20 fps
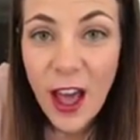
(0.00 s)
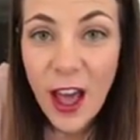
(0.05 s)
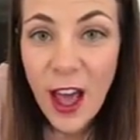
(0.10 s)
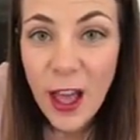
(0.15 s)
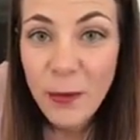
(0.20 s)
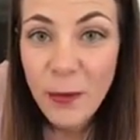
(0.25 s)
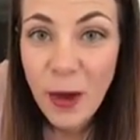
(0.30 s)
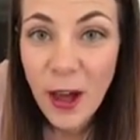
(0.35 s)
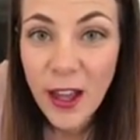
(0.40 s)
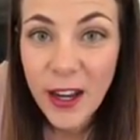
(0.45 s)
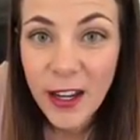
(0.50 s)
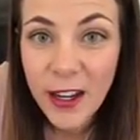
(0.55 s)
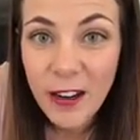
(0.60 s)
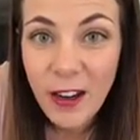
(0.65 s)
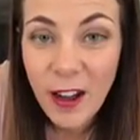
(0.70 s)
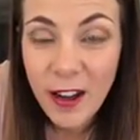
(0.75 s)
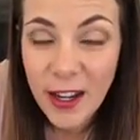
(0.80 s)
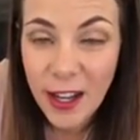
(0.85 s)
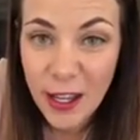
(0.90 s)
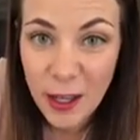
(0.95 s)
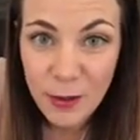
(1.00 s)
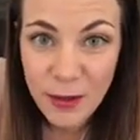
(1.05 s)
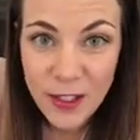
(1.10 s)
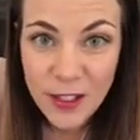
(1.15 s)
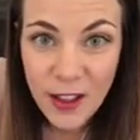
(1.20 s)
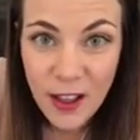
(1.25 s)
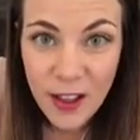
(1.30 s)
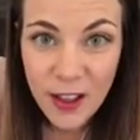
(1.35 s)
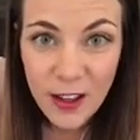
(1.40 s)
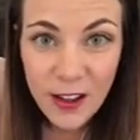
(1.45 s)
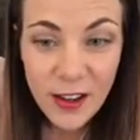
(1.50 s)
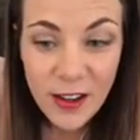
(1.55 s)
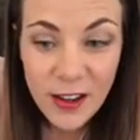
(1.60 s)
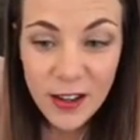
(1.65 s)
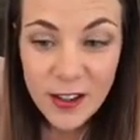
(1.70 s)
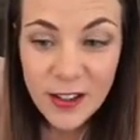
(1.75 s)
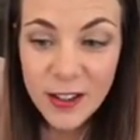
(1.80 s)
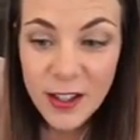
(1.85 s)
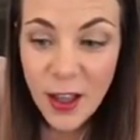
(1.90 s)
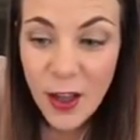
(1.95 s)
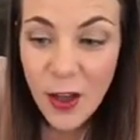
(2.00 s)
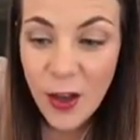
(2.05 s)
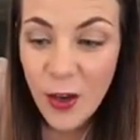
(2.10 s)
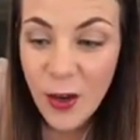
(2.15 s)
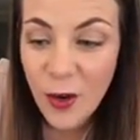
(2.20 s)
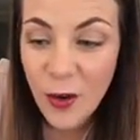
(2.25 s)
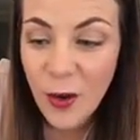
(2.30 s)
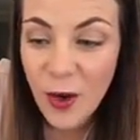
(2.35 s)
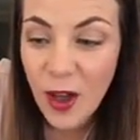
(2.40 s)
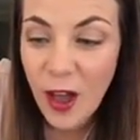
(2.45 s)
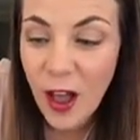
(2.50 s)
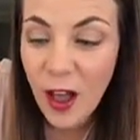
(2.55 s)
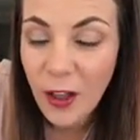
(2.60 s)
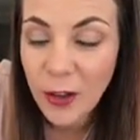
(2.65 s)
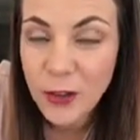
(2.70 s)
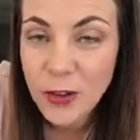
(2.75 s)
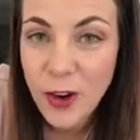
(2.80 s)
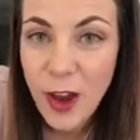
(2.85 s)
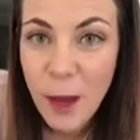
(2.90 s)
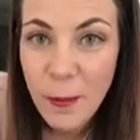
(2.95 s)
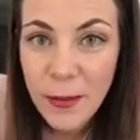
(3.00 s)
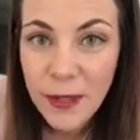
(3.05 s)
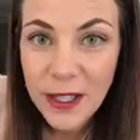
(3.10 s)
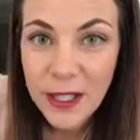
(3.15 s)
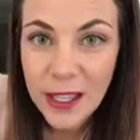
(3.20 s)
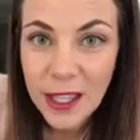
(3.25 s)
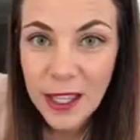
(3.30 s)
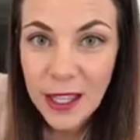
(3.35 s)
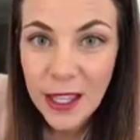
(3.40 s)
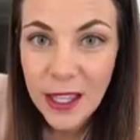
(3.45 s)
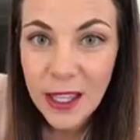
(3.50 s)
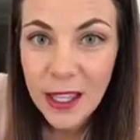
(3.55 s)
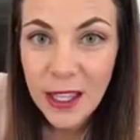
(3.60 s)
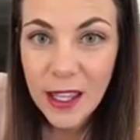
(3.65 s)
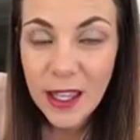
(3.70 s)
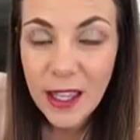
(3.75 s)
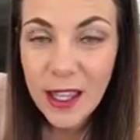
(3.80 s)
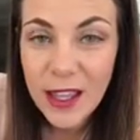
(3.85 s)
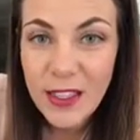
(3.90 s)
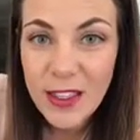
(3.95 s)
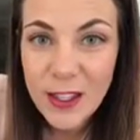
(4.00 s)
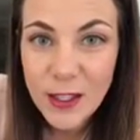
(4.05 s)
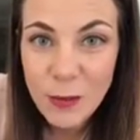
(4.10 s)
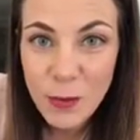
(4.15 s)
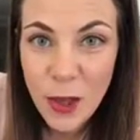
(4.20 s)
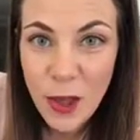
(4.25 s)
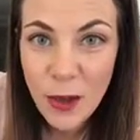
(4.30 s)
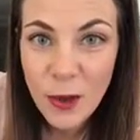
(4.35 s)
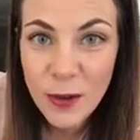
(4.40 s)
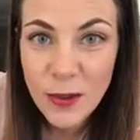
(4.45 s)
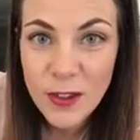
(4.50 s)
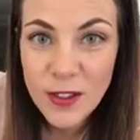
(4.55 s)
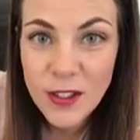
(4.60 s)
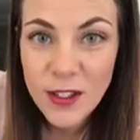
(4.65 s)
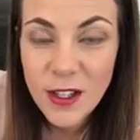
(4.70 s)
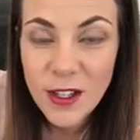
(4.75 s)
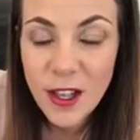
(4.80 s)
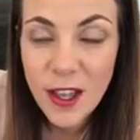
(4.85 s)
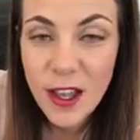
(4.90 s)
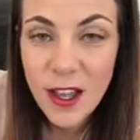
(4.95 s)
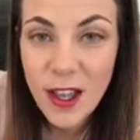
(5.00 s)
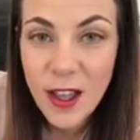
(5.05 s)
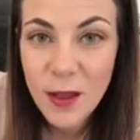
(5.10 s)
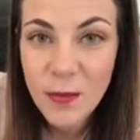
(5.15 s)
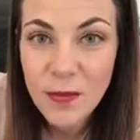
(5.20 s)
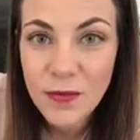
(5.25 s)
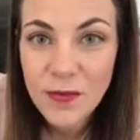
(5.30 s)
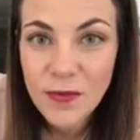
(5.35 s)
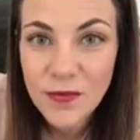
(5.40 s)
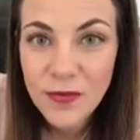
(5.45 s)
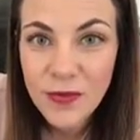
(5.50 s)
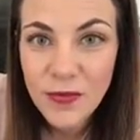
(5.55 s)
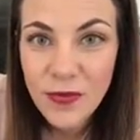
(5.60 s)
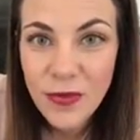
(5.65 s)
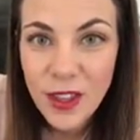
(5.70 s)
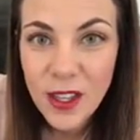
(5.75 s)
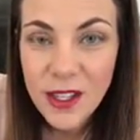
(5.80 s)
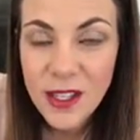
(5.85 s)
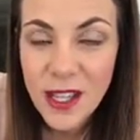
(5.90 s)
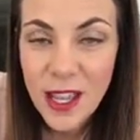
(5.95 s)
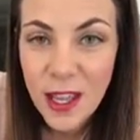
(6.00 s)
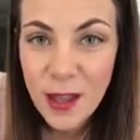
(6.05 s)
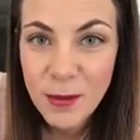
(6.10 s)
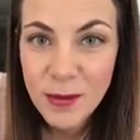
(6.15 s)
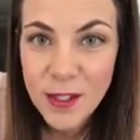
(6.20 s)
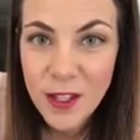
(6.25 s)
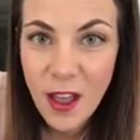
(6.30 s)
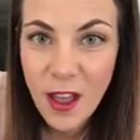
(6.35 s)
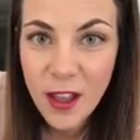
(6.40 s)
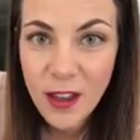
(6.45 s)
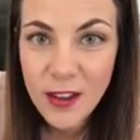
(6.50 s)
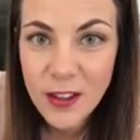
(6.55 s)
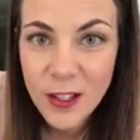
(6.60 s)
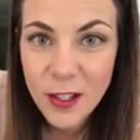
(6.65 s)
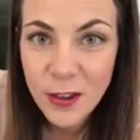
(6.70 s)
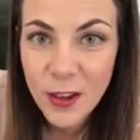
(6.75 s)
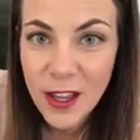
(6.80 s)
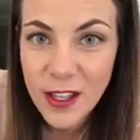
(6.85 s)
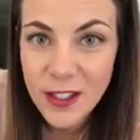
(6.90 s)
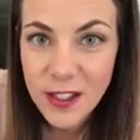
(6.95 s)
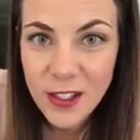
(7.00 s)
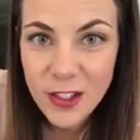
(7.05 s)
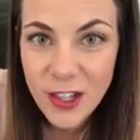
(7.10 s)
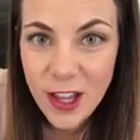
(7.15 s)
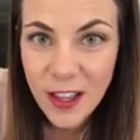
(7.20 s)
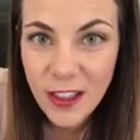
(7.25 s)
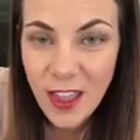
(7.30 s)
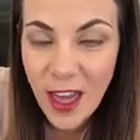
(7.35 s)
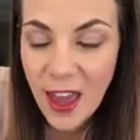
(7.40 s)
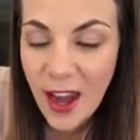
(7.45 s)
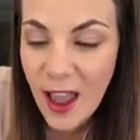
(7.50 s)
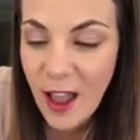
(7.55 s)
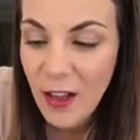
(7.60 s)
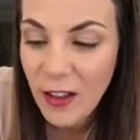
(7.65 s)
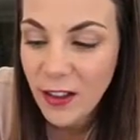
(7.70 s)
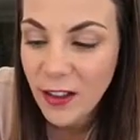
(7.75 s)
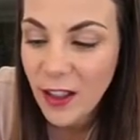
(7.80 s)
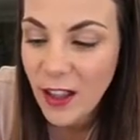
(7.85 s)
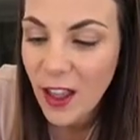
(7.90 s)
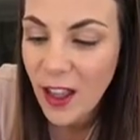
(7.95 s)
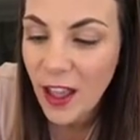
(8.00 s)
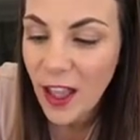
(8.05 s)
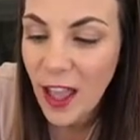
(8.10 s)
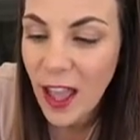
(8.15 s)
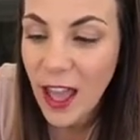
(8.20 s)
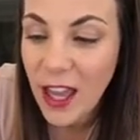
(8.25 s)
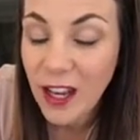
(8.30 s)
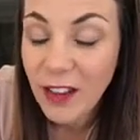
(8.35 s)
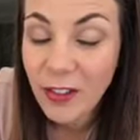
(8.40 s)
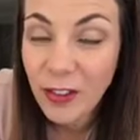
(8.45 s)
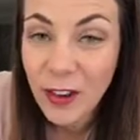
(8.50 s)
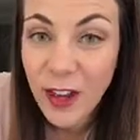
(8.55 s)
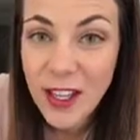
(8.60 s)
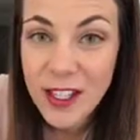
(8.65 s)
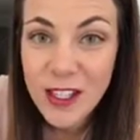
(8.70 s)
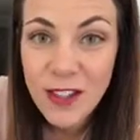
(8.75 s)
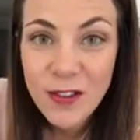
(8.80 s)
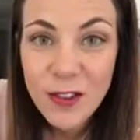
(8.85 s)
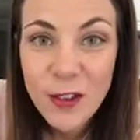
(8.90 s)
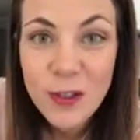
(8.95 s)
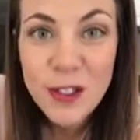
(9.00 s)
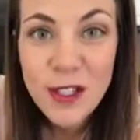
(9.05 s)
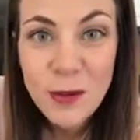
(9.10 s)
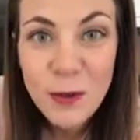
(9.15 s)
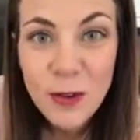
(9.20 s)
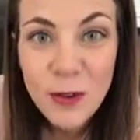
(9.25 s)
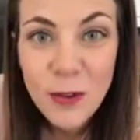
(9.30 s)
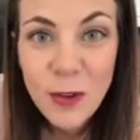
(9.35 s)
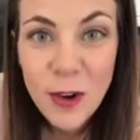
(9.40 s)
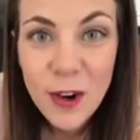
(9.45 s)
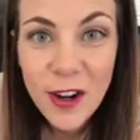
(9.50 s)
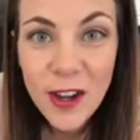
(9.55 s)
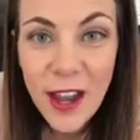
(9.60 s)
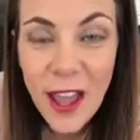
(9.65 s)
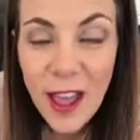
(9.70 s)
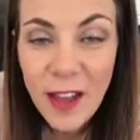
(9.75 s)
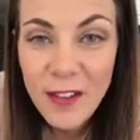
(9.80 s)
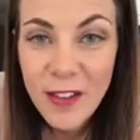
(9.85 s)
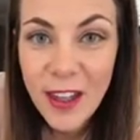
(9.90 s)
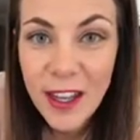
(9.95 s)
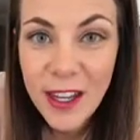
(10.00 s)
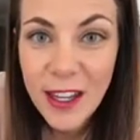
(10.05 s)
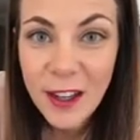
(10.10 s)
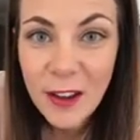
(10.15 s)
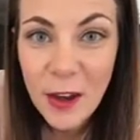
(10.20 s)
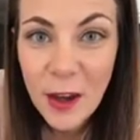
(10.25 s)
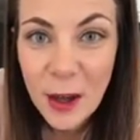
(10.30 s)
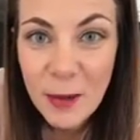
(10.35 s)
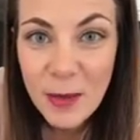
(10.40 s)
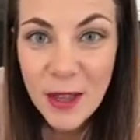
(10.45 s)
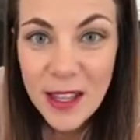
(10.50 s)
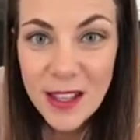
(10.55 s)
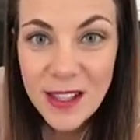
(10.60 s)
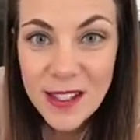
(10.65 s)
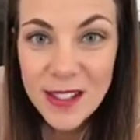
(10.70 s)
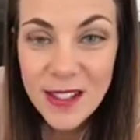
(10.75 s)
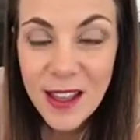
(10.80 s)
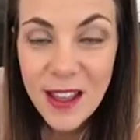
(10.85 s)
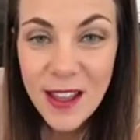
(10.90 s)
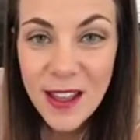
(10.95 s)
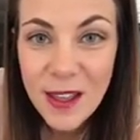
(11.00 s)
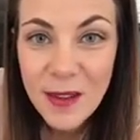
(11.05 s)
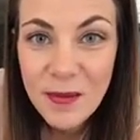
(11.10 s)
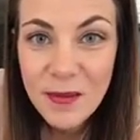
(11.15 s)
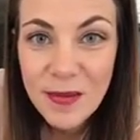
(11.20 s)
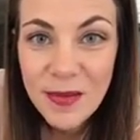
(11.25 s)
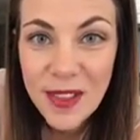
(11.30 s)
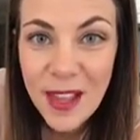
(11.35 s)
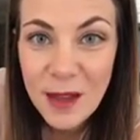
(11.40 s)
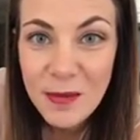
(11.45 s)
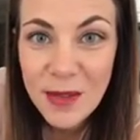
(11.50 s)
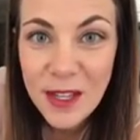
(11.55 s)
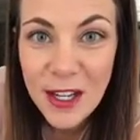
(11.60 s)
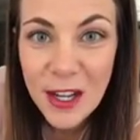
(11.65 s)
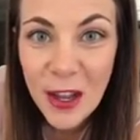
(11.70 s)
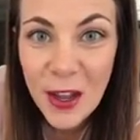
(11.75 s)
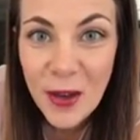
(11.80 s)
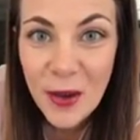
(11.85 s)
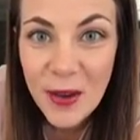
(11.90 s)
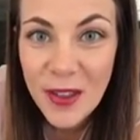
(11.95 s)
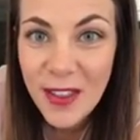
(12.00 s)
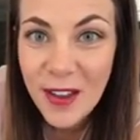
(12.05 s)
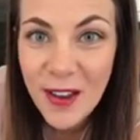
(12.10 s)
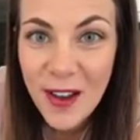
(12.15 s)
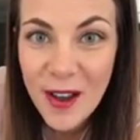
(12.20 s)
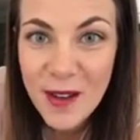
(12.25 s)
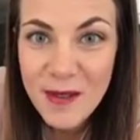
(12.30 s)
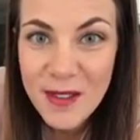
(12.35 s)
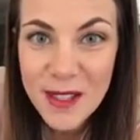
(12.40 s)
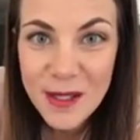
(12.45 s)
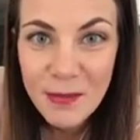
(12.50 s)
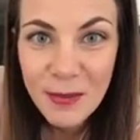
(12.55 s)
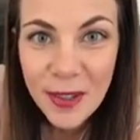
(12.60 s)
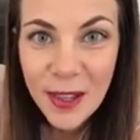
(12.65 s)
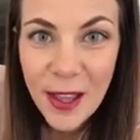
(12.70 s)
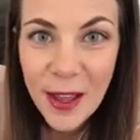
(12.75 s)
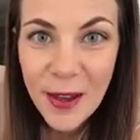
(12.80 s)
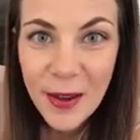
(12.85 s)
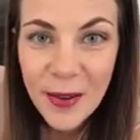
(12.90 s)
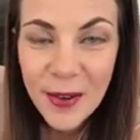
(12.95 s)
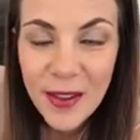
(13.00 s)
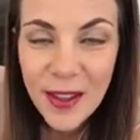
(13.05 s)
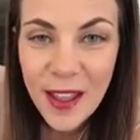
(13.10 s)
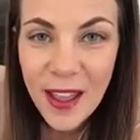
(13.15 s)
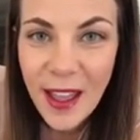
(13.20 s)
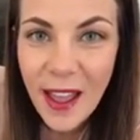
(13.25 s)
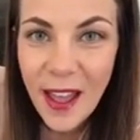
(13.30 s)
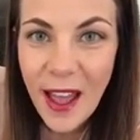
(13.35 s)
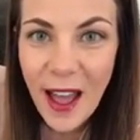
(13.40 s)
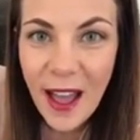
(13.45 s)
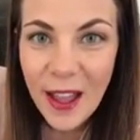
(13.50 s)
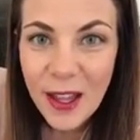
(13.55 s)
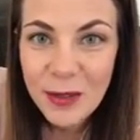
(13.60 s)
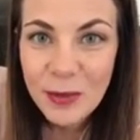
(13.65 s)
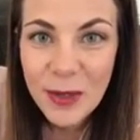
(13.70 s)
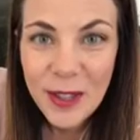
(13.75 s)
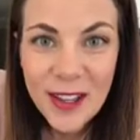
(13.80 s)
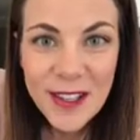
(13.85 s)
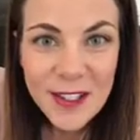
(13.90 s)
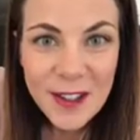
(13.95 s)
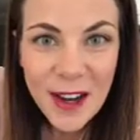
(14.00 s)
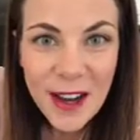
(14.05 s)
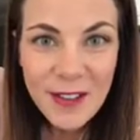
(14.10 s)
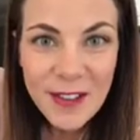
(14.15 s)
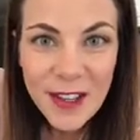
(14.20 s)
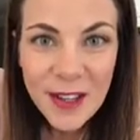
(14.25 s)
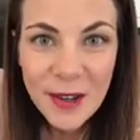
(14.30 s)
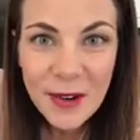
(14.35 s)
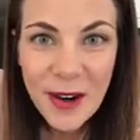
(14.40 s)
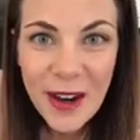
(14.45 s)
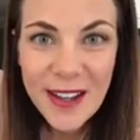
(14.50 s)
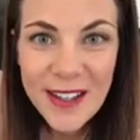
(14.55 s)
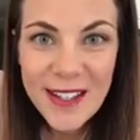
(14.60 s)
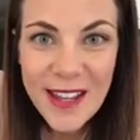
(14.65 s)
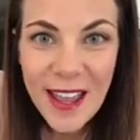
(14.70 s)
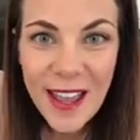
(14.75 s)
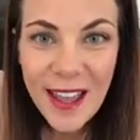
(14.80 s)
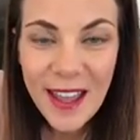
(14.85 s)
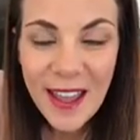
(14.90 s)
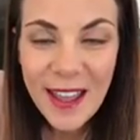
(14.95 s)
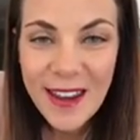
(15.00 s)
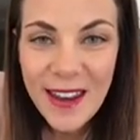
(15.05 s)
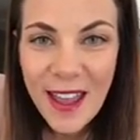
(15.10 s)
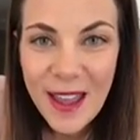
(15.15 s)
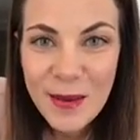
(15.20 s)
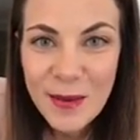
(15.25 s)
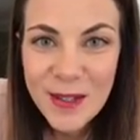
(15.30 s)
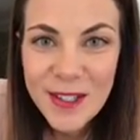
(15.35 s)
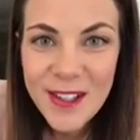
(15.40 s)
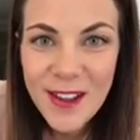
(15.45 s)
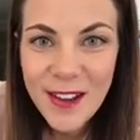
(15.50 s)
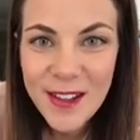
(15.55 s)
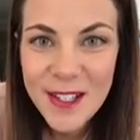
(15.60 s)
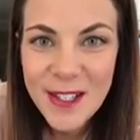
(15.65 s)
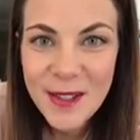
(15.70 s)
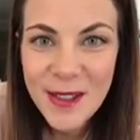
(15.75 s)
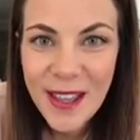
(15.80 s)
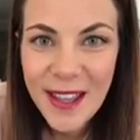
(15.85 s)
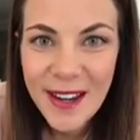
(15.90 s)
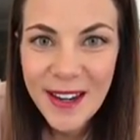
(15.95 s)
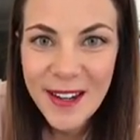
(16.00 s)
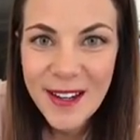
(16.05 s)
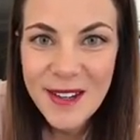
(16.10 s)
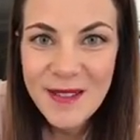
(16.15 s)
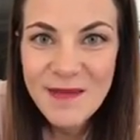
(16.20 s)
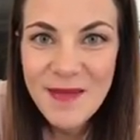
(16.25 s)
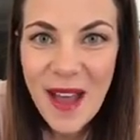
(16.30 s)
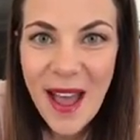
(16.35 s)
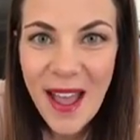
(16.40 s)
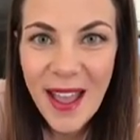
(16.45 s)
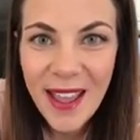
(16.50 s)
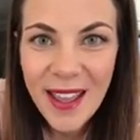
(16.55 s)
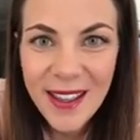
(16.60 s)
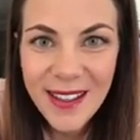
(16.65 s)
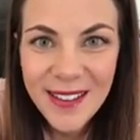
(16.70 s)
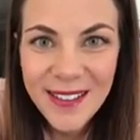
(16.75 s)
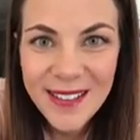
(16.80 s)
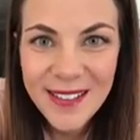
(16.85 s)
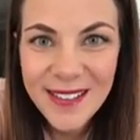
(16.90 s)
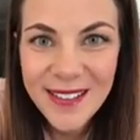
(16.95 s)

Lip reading: I bought it on Amazon. So I'll drop a link in this post to Amazon so you guys can check that out. And if you guys have used it before and have any comments, let me know in the comments below. I hope you guys are having a great day and I will talk to you later. Bye.